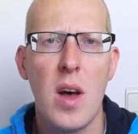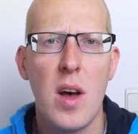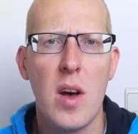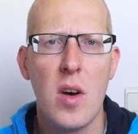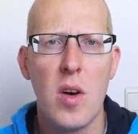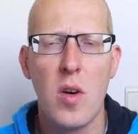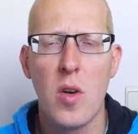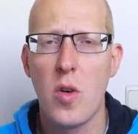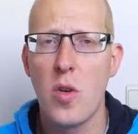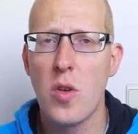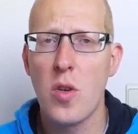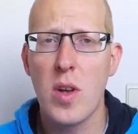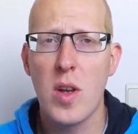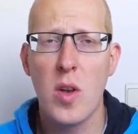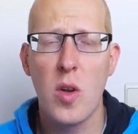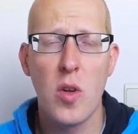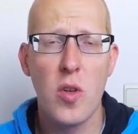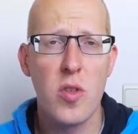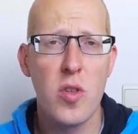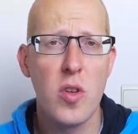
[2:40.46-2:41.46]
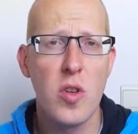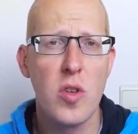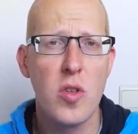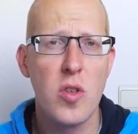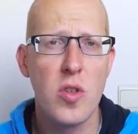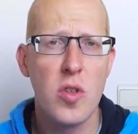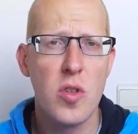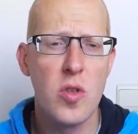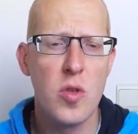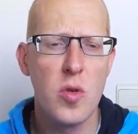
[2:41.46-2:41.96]
Or you can also
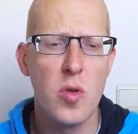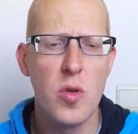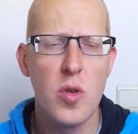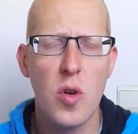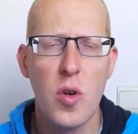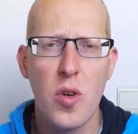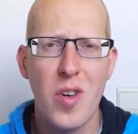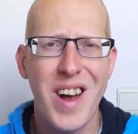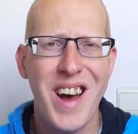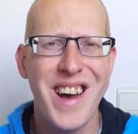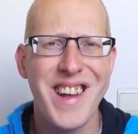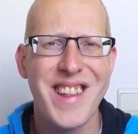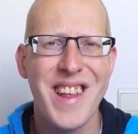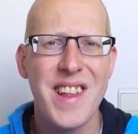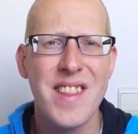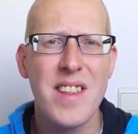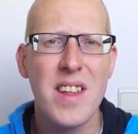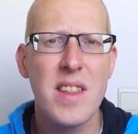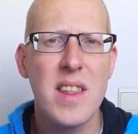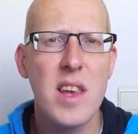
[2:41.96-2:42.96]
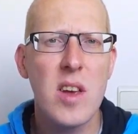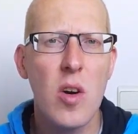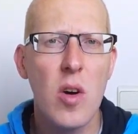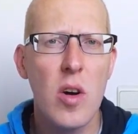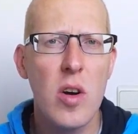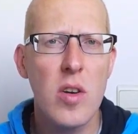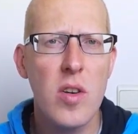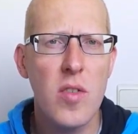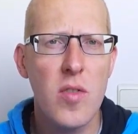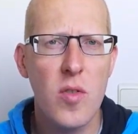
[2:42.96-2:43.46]
do your identity
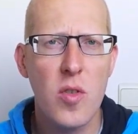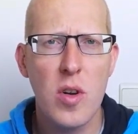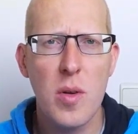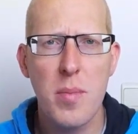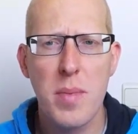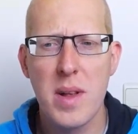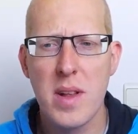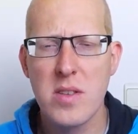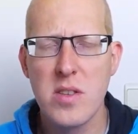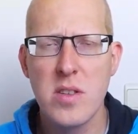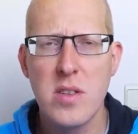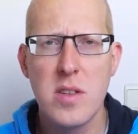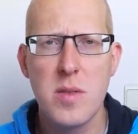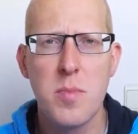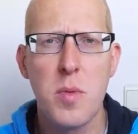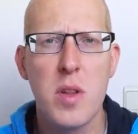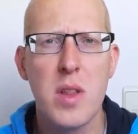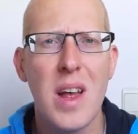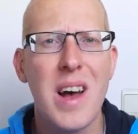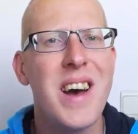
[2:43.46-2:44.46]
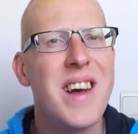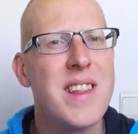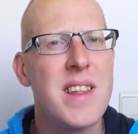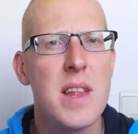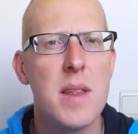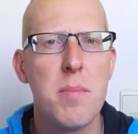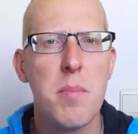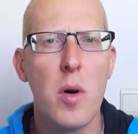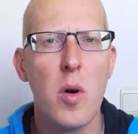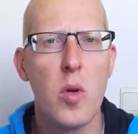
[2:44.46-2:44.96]
card for the Belgians, but I
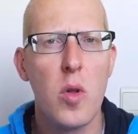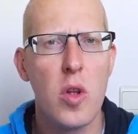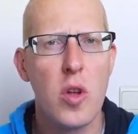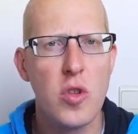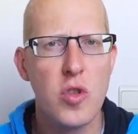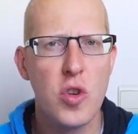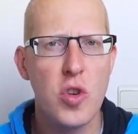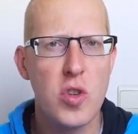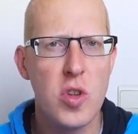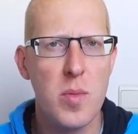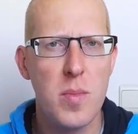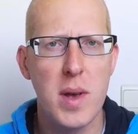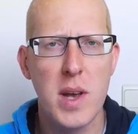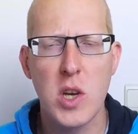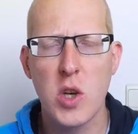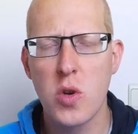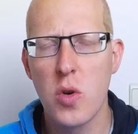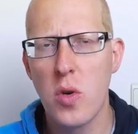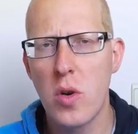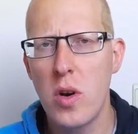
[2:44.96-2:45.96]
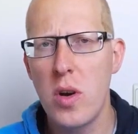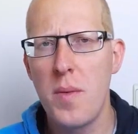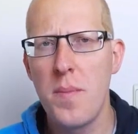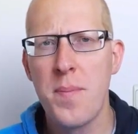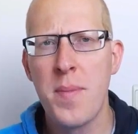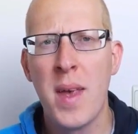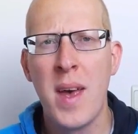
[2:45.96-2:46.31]
did both just to make sure.